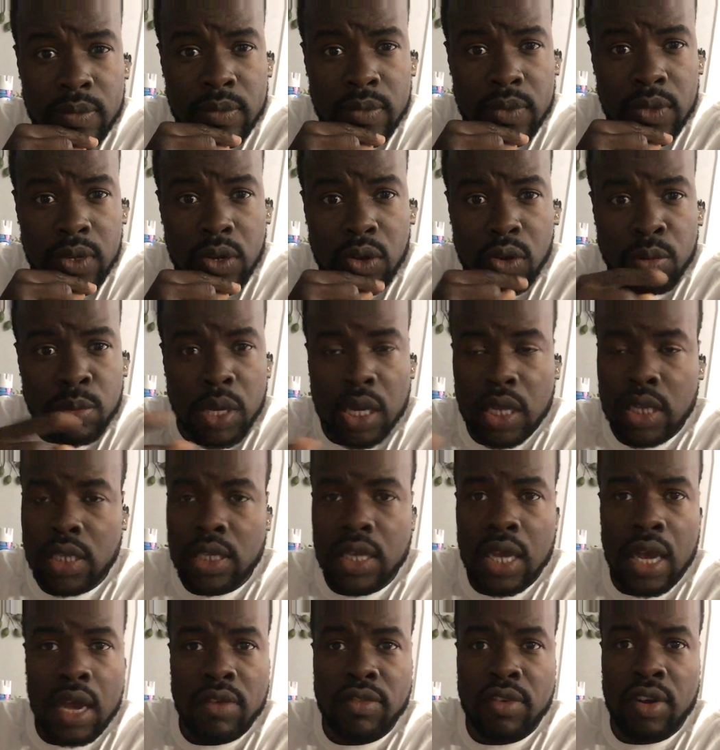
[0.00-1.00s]
You come here,
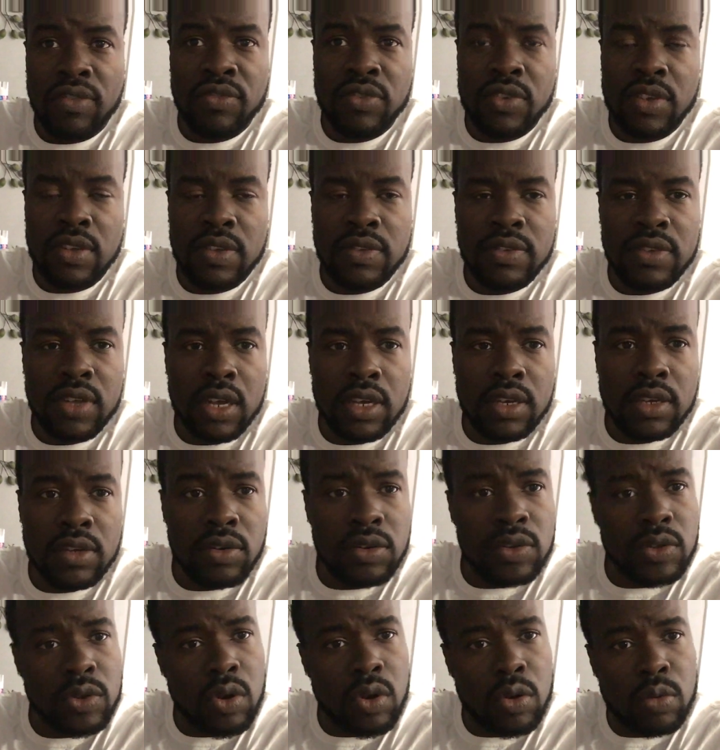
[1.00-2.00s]
you have a visa, you
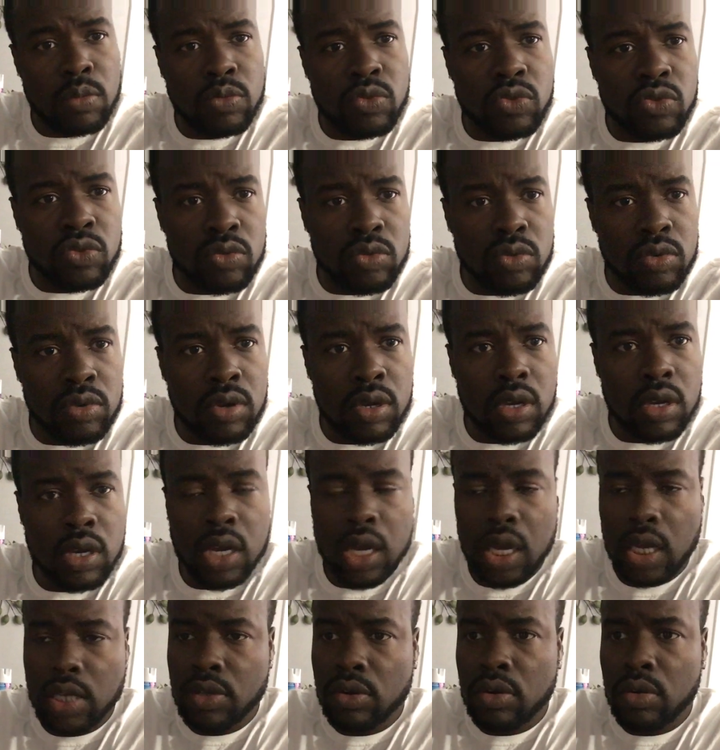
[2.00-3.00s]
just come through
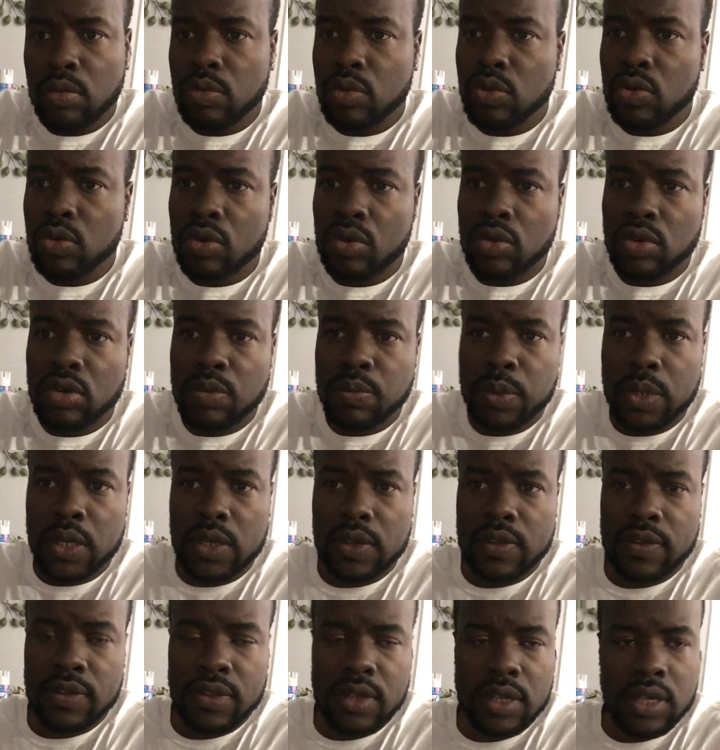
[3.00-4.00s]
and you come look how the
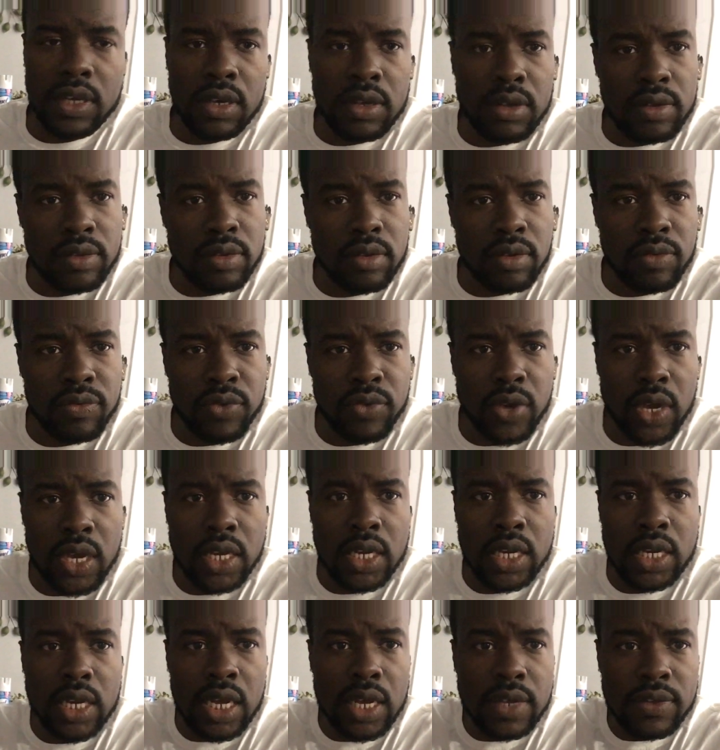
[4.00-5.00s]
place there. You
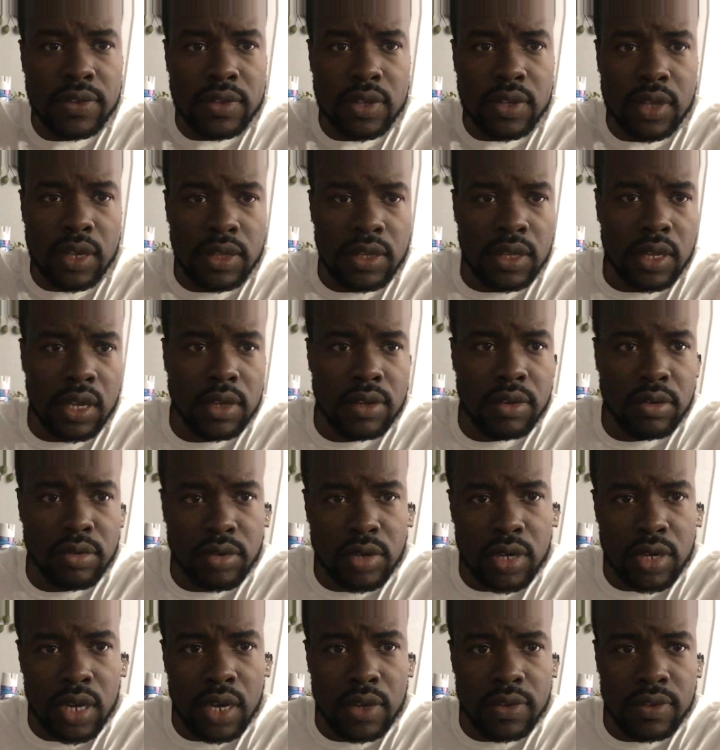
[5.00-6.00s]
find a nice catty and you
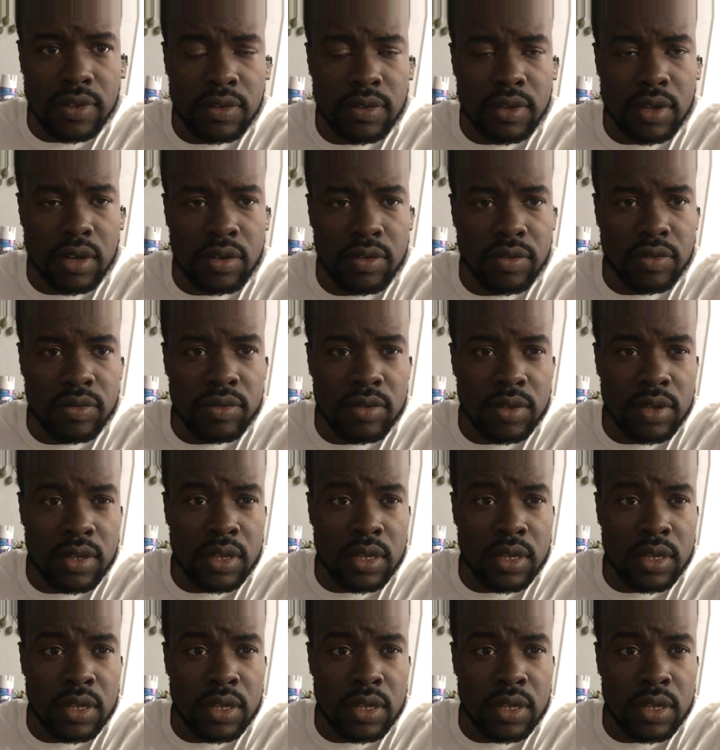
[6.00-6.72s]
relax yourself.